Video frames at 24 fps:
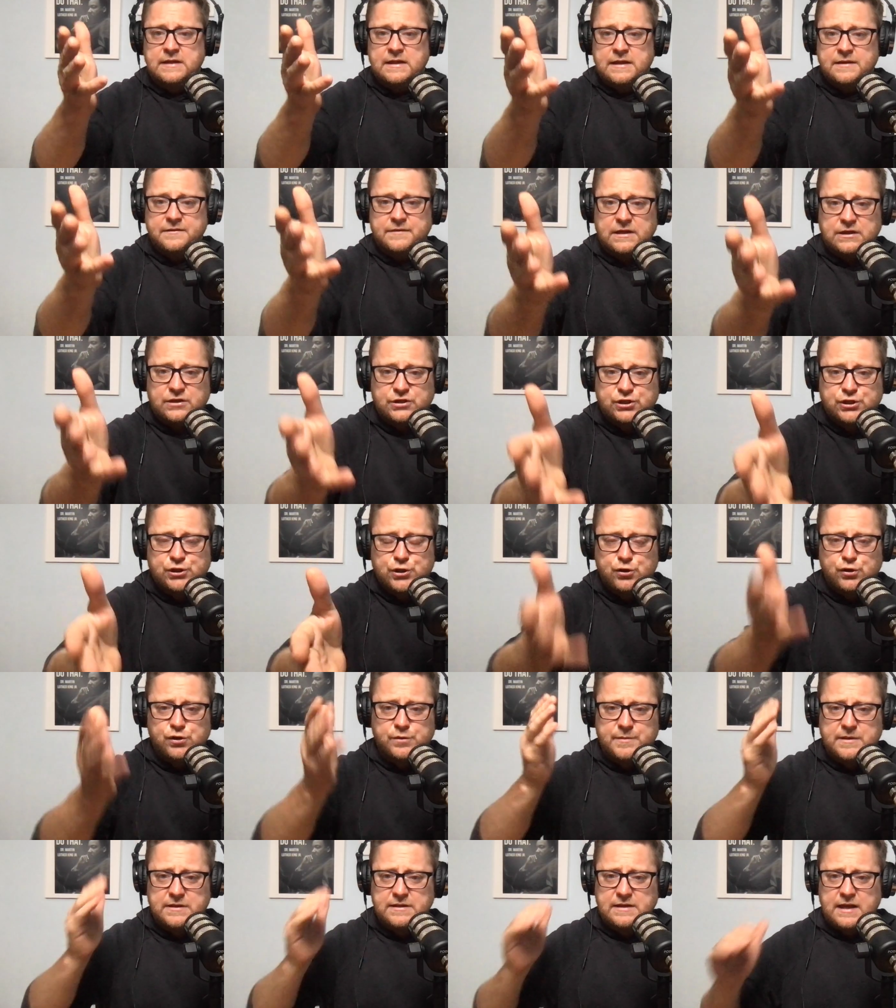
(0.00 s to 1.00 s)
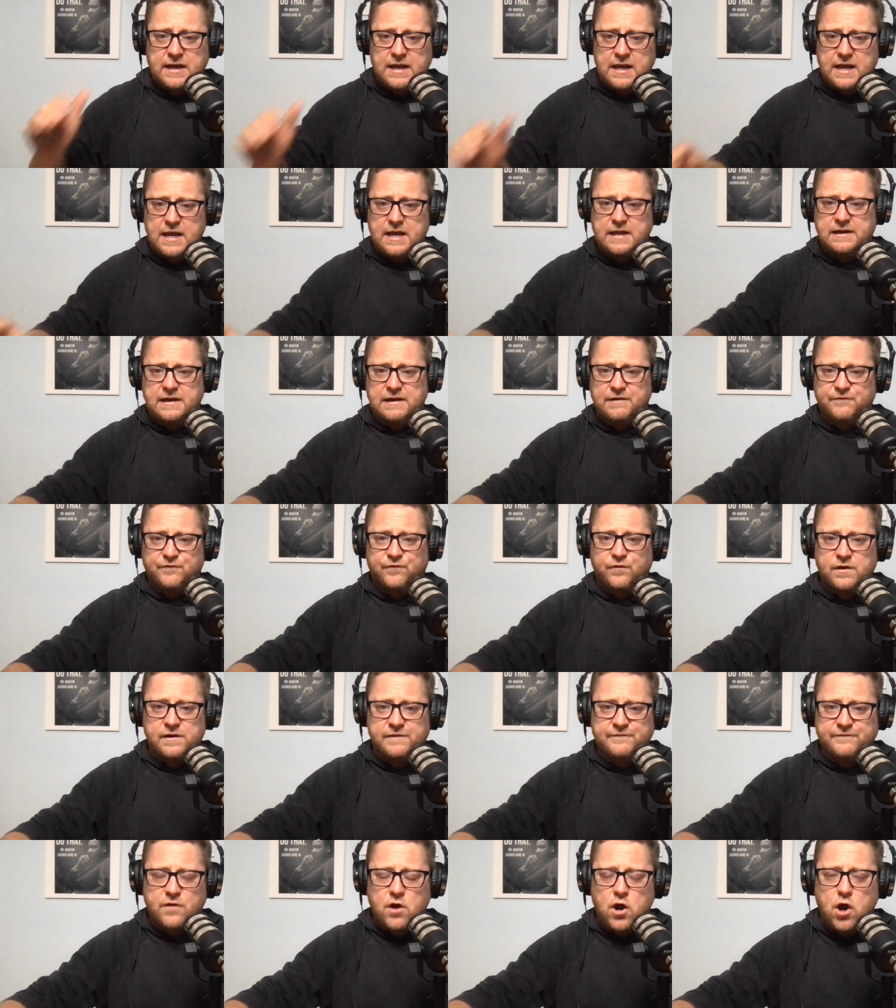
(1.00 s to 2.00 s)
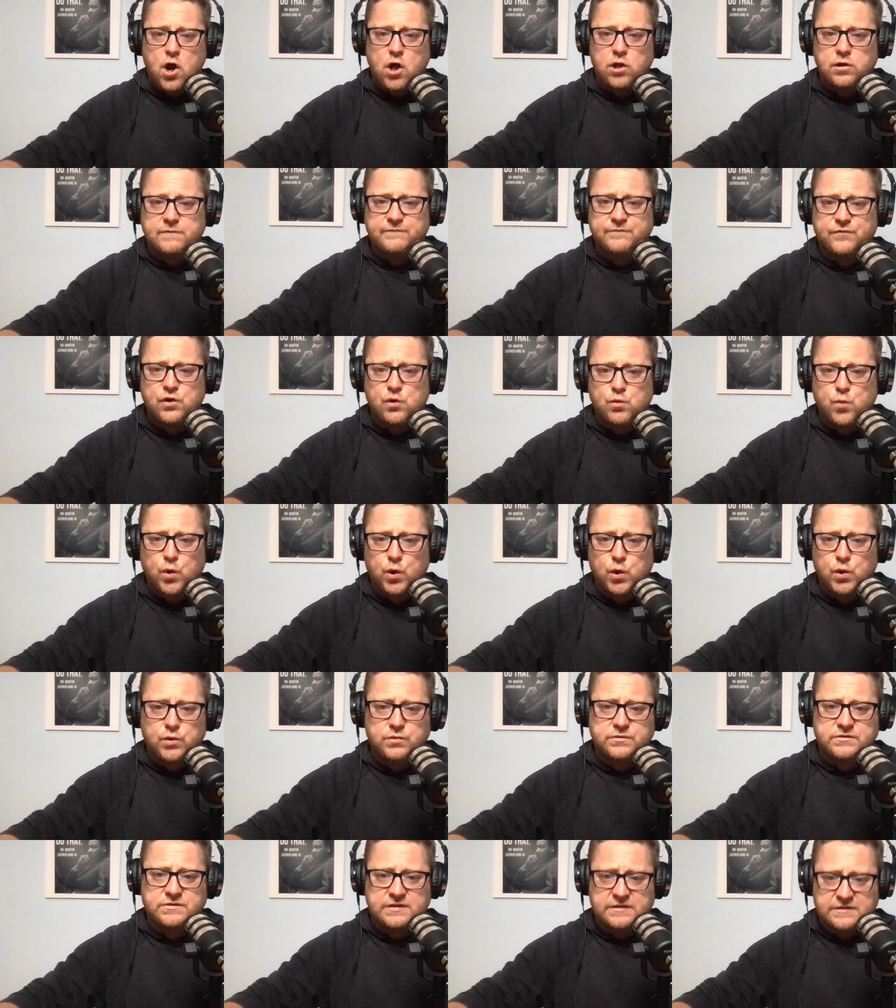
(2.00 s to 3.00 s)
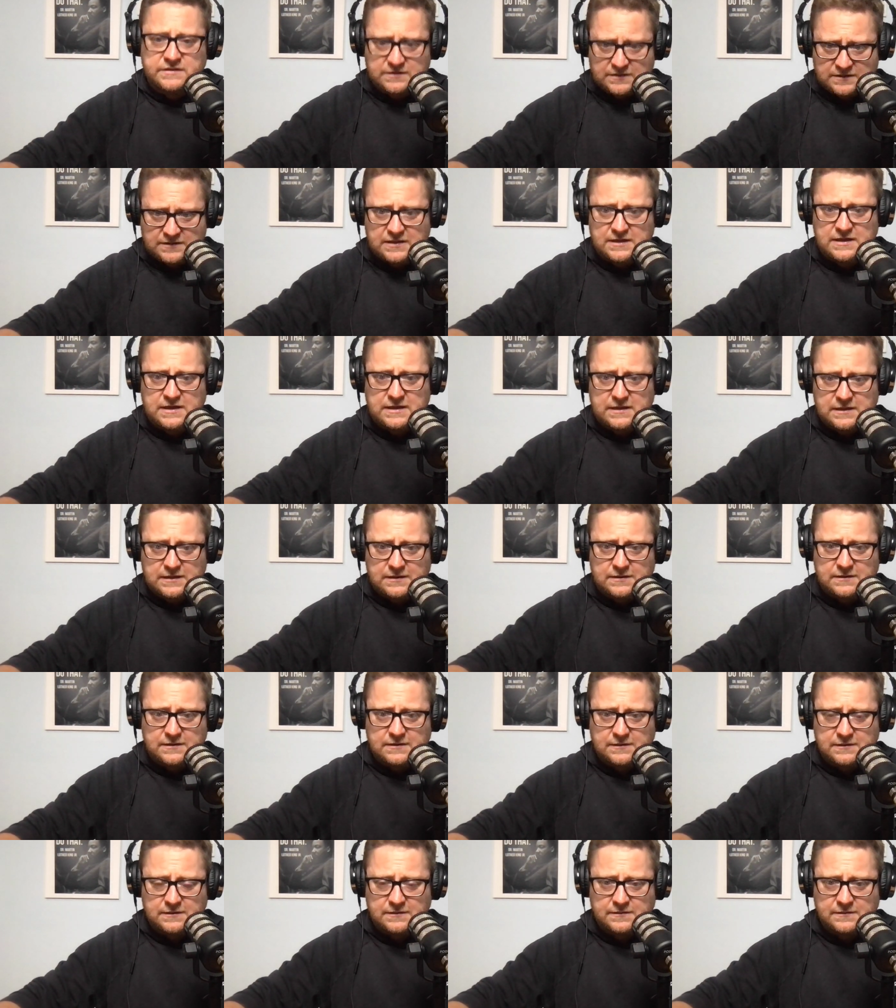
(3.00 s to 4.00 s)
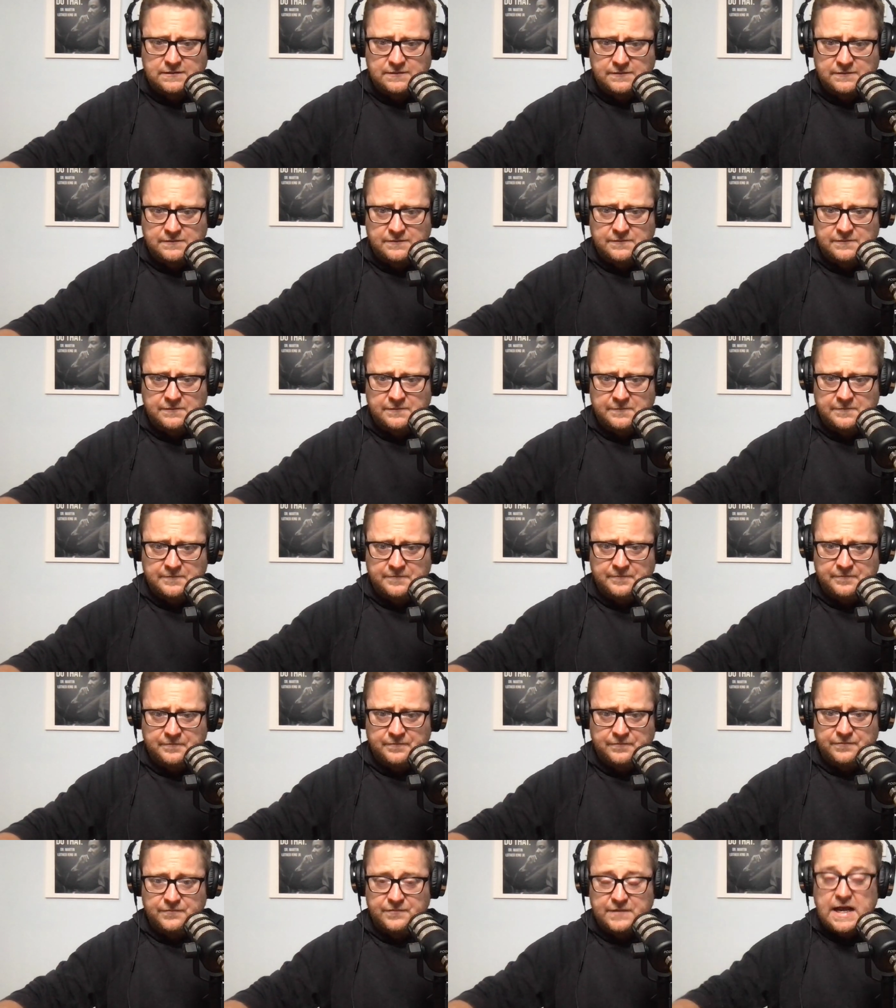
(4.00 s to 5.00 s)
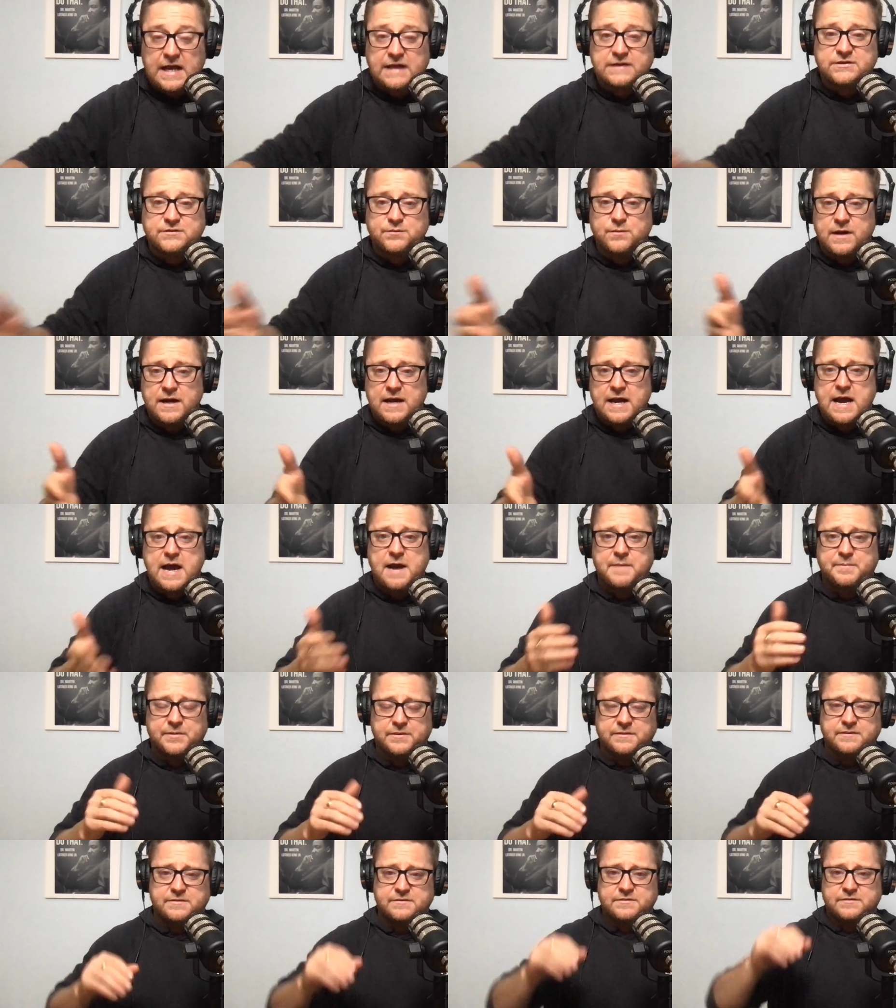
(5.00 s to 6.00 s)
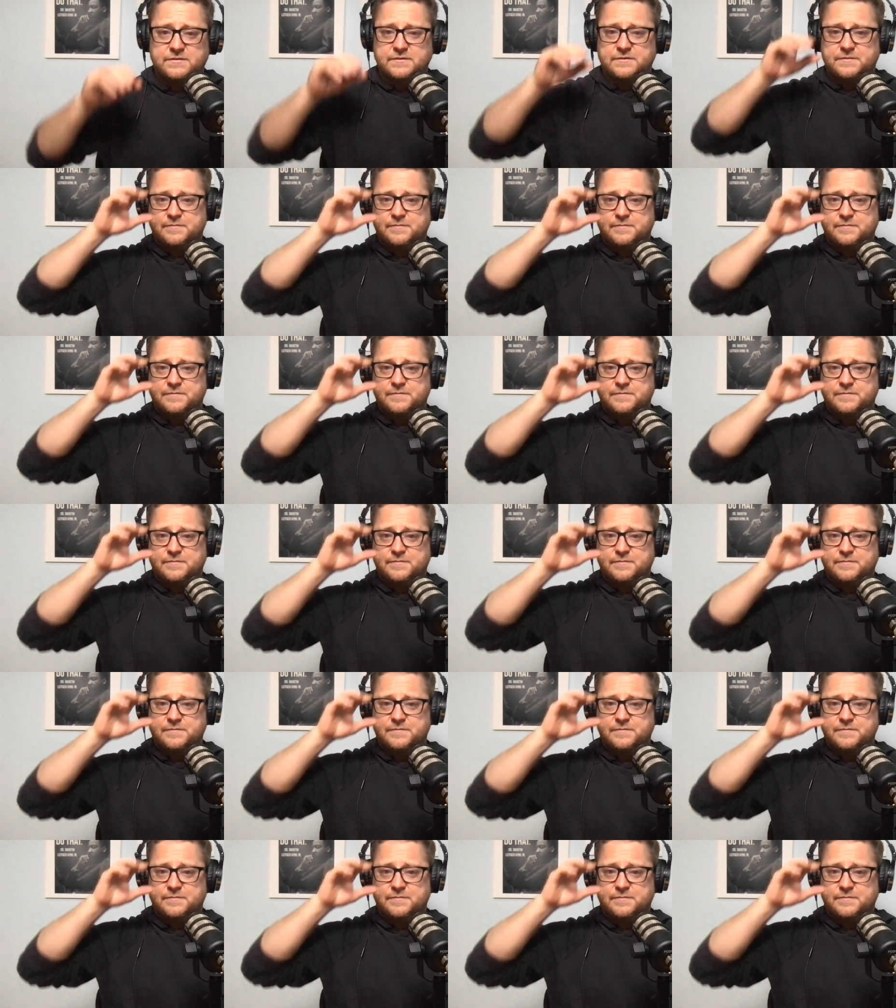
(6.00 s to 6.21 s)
They shoot him in the head in front of all of the world to see. That's what happens.